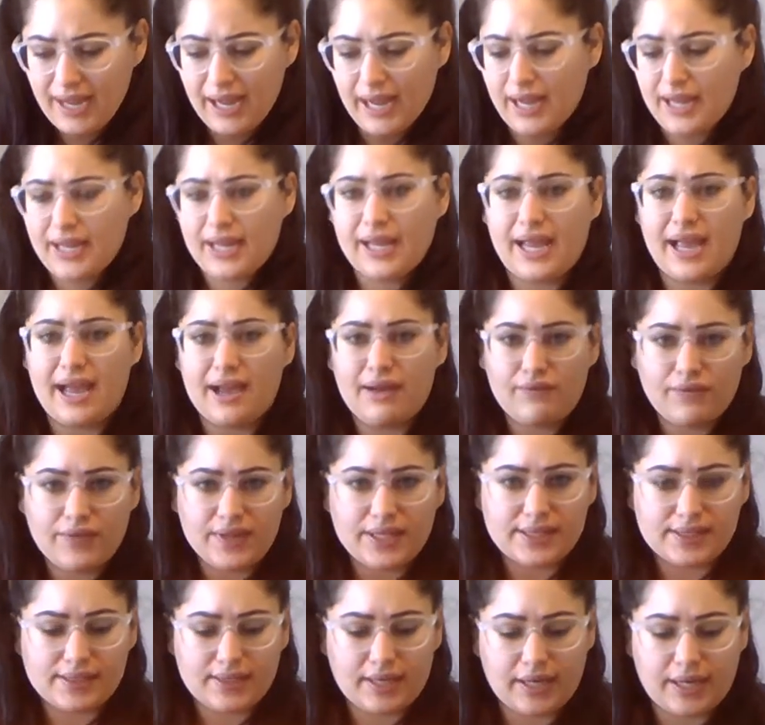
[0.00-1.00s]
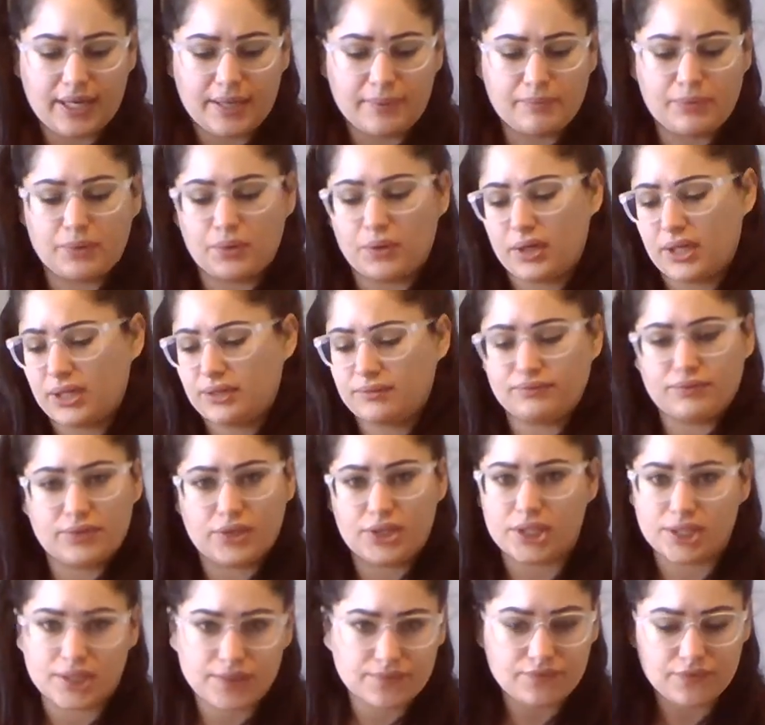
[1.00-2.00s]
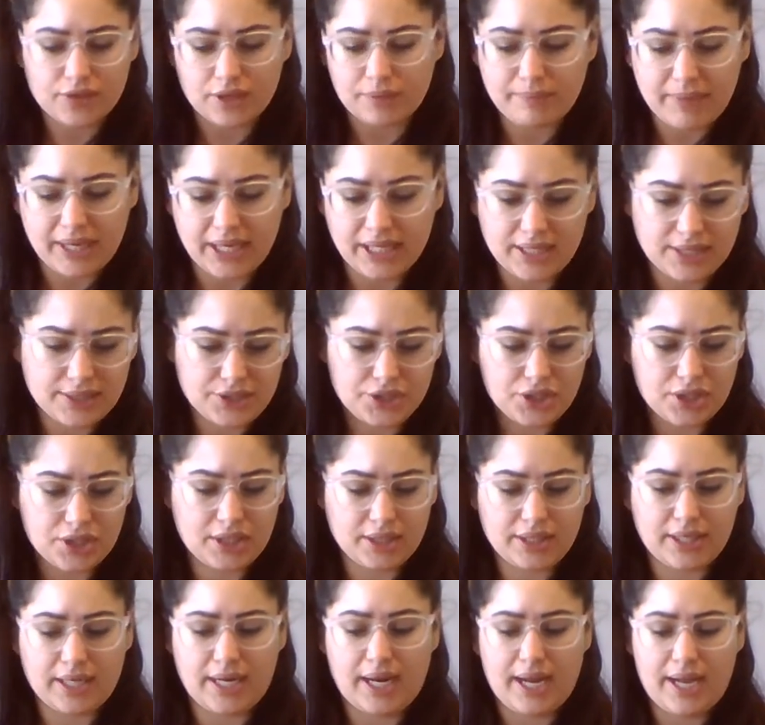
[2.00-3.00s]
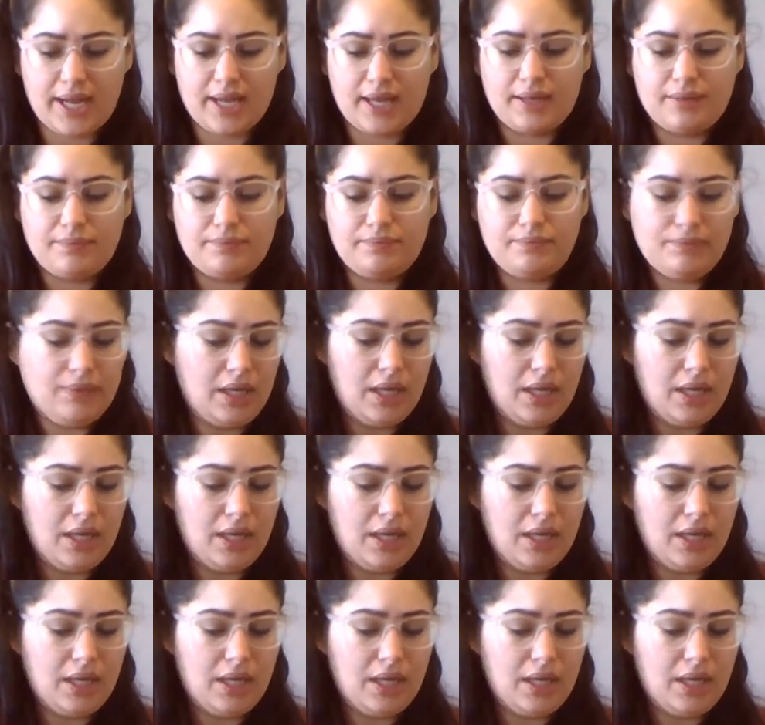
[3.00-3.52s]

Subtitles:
I have this cutting board just from my kitchen that I had